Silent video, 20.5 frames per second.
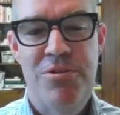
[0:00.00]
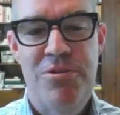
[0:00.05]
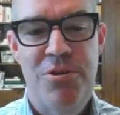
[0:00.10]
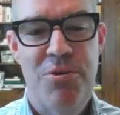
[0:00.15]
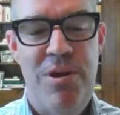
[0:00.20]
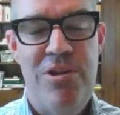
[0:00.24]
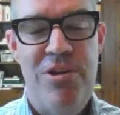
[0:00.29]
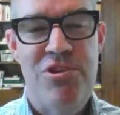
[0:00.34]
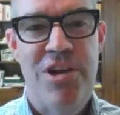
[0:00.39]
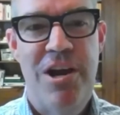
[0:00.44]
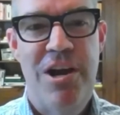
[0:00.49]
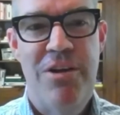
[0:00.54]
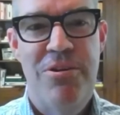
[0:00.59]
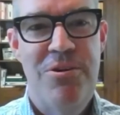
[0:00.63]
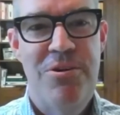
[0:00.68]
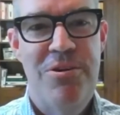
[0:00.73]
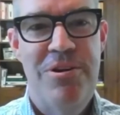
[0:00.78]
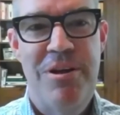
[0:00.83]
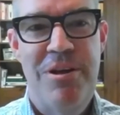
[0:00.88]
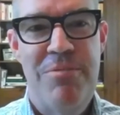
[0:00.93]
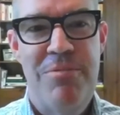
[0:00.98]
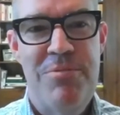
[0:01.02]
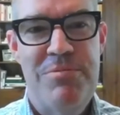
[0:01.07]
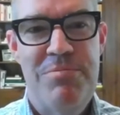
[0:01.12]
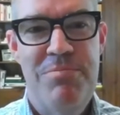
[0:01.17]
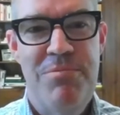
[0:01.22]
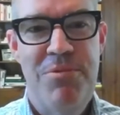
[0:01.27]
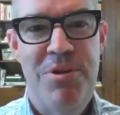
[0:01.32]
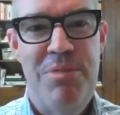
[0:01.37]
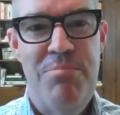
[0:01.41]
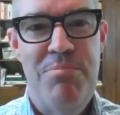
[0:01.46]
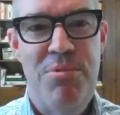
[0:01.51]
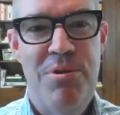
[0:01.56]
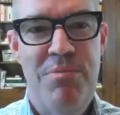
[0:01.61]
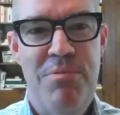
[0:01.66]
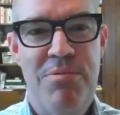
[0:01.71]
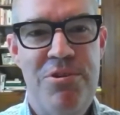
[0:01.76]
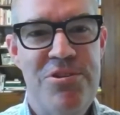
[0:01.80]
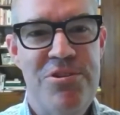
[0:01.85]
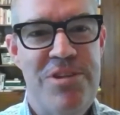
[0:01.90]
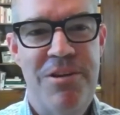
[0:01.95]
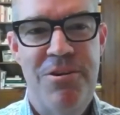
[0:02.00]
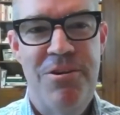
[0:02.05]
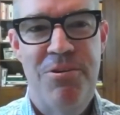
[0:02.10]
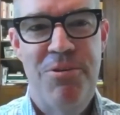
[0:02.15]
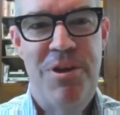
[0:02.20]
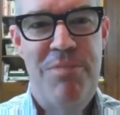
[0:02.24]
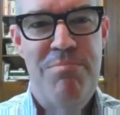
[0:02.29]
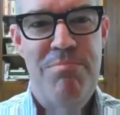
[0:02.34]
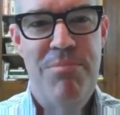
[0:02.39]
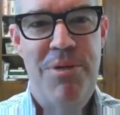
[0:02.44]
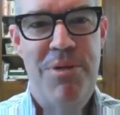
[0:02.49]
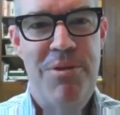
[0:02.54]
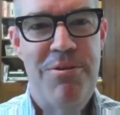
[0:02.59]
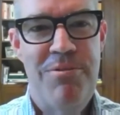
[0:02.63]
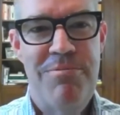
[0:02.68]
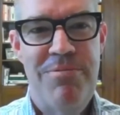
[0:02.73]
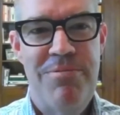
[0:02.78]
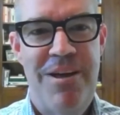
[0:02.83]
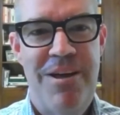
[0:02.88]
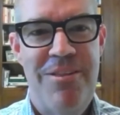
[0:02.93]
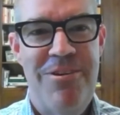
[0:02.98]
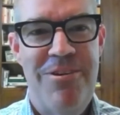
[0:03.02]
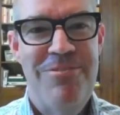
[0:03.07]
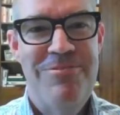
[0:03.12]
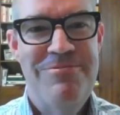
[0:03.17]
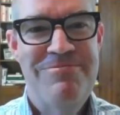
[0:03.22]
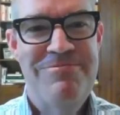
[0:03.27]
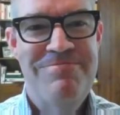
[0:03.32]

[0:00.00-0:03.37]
great childhood, and I was very privileged, had a great mother and father.